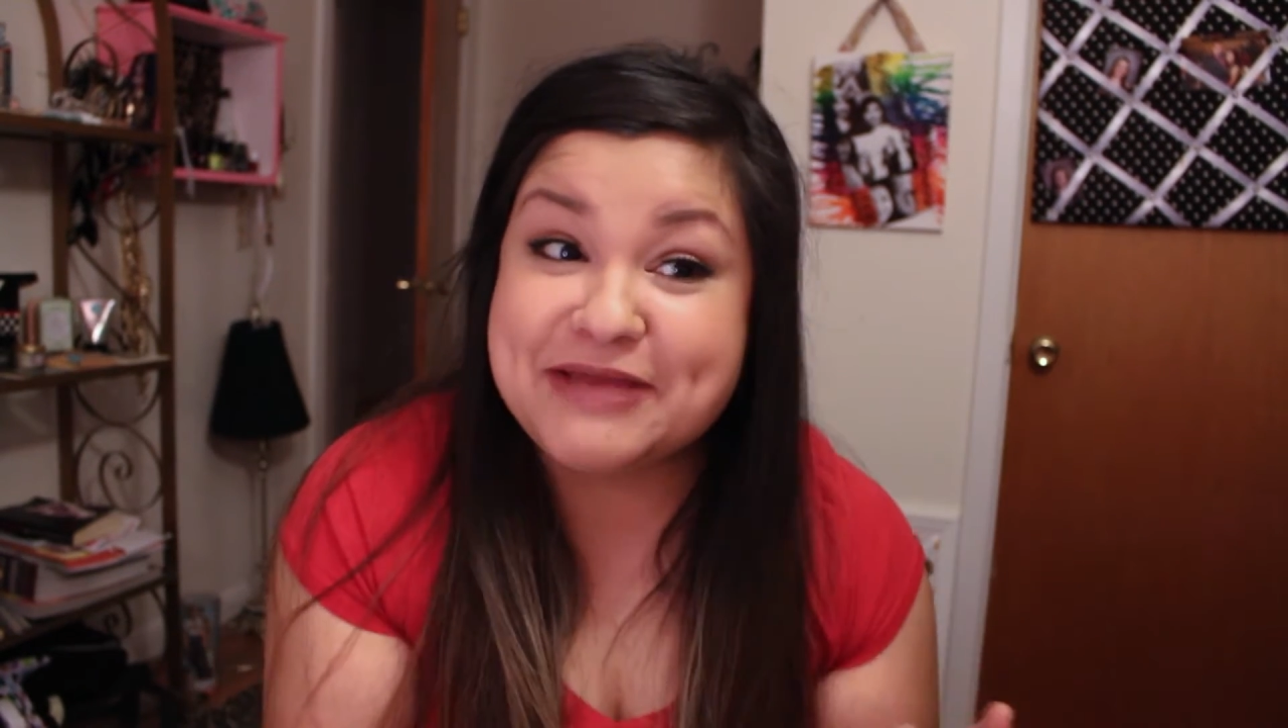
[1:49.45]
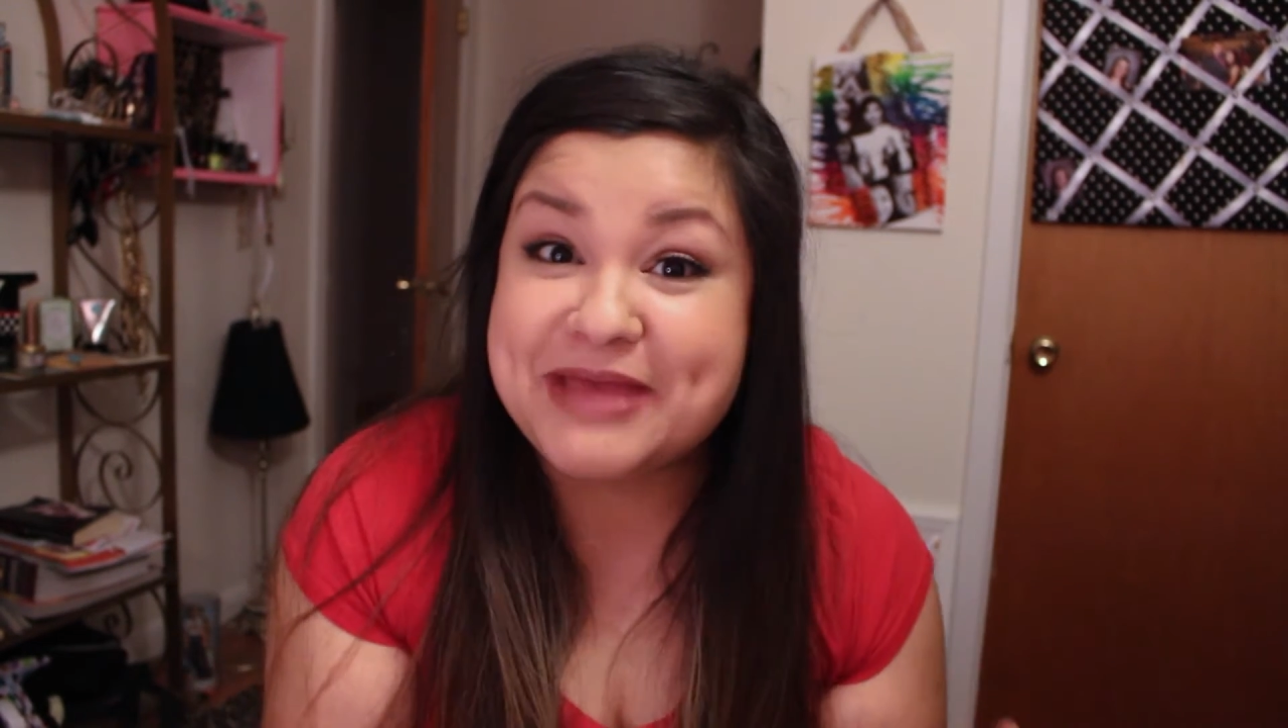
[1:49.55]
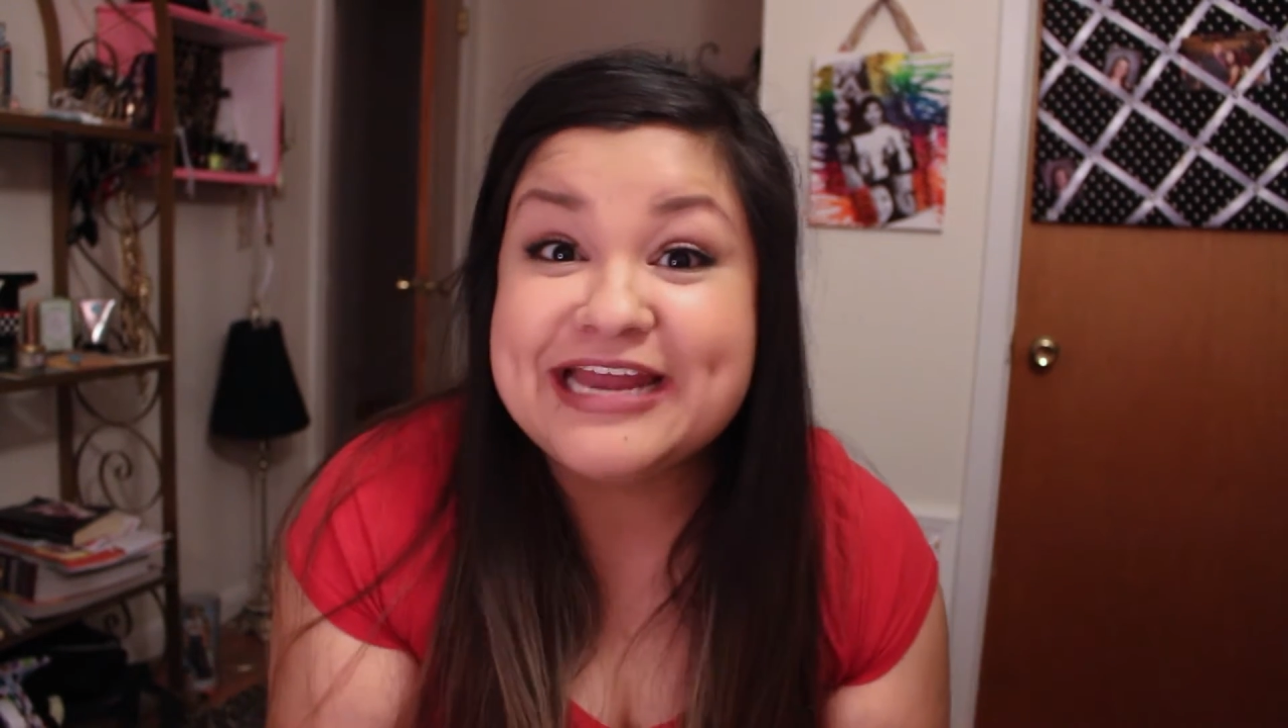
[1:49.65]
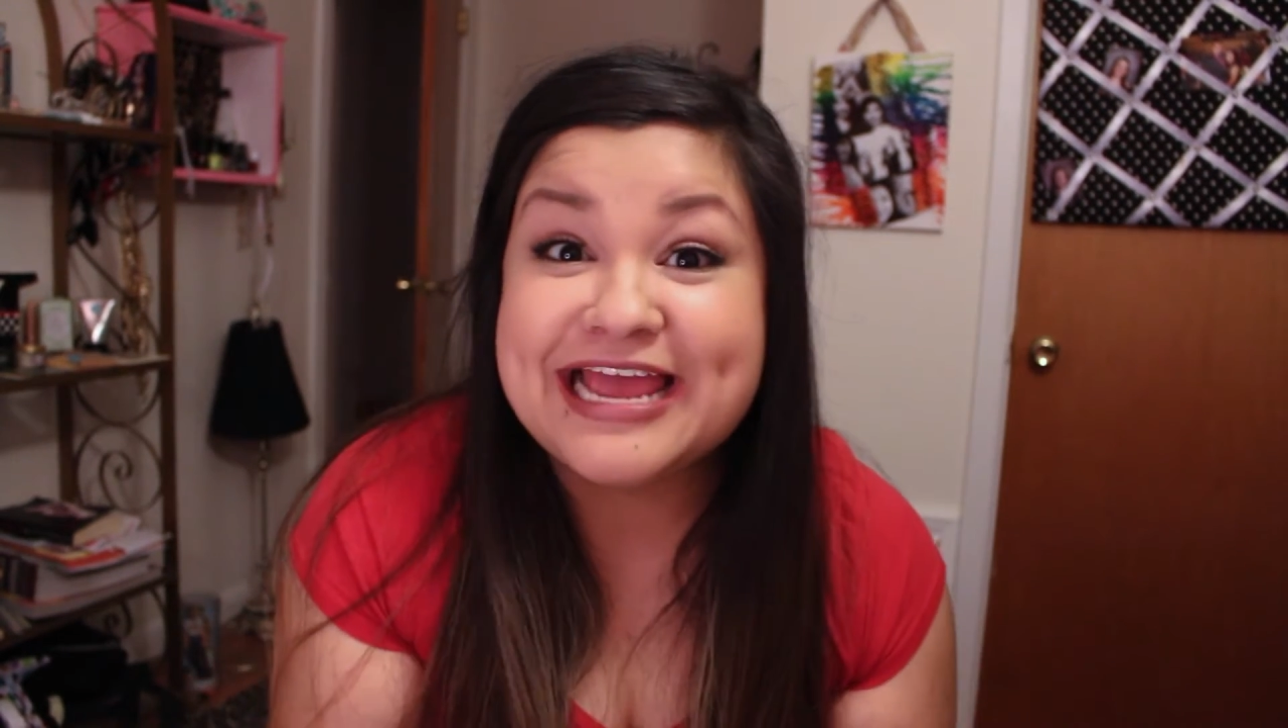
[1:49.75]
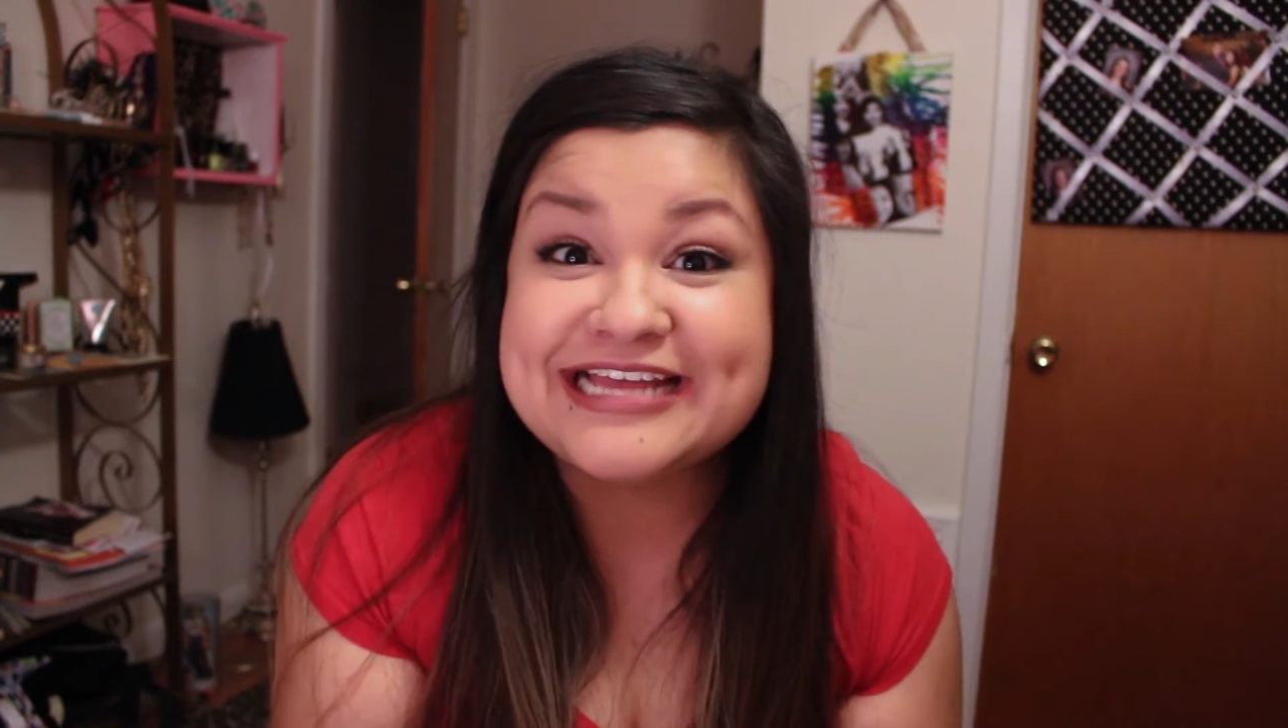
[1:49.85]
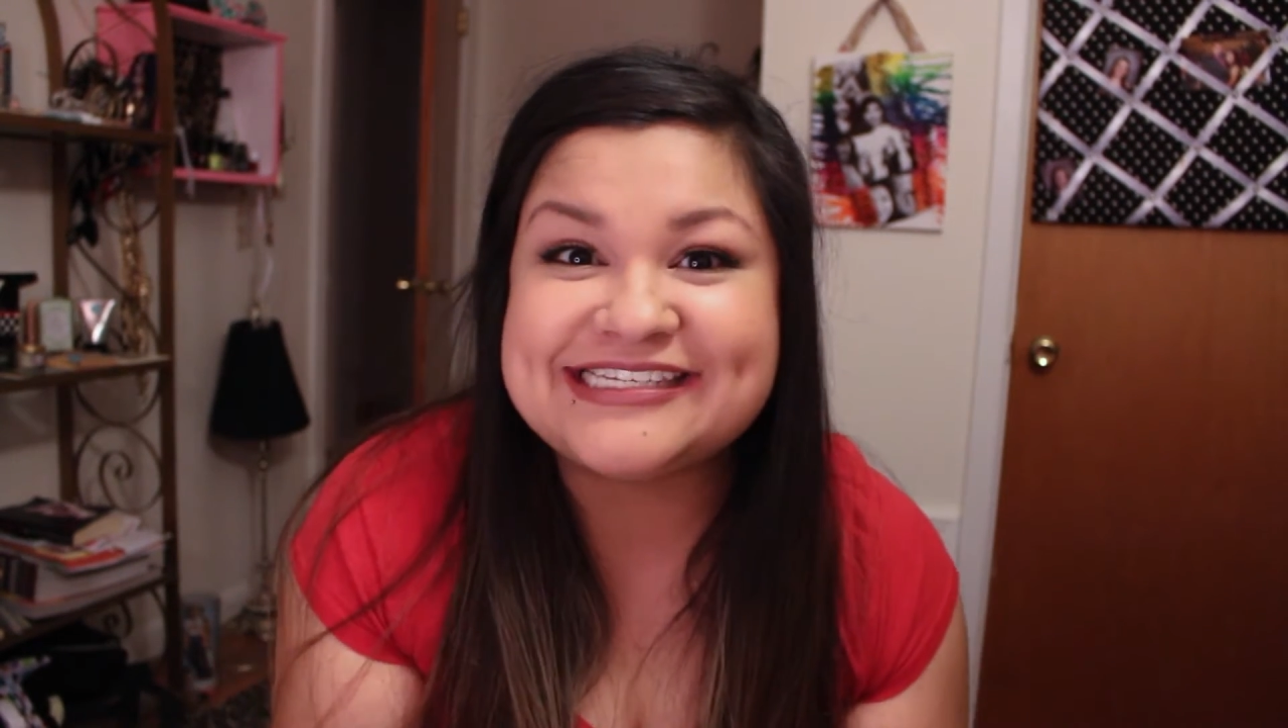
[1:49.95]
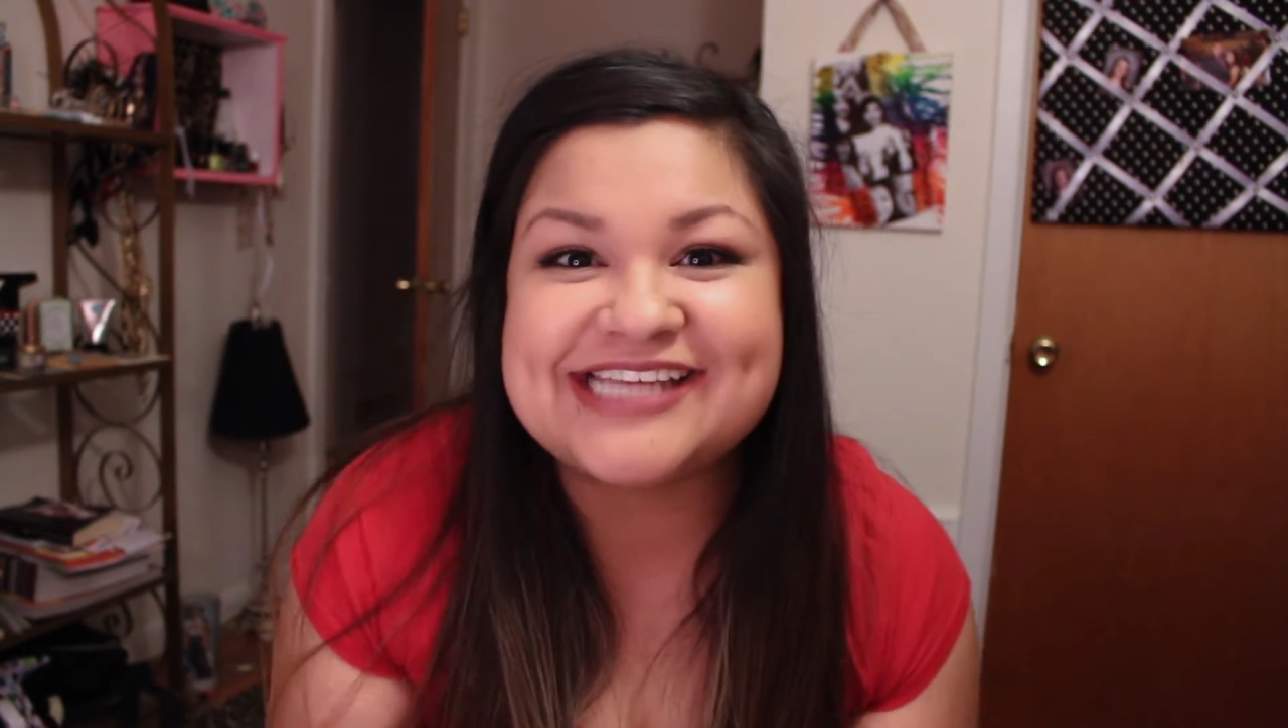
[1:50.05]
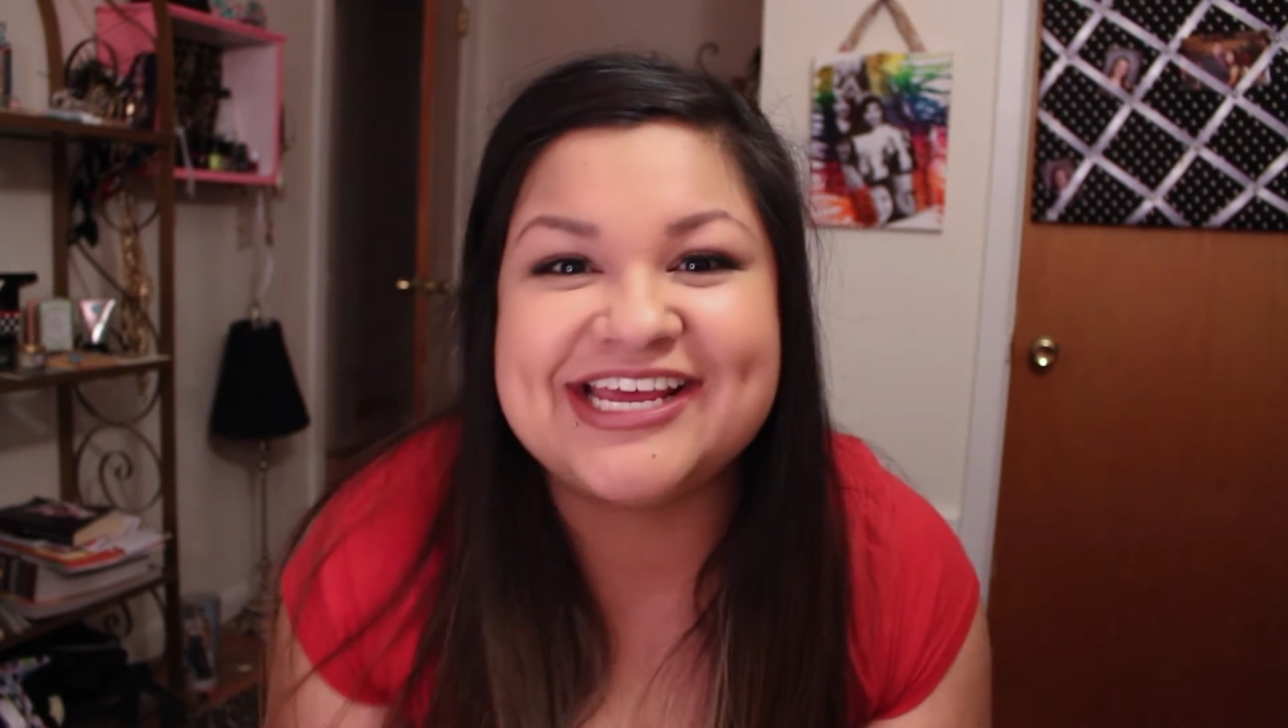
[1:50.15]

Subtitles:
minutes.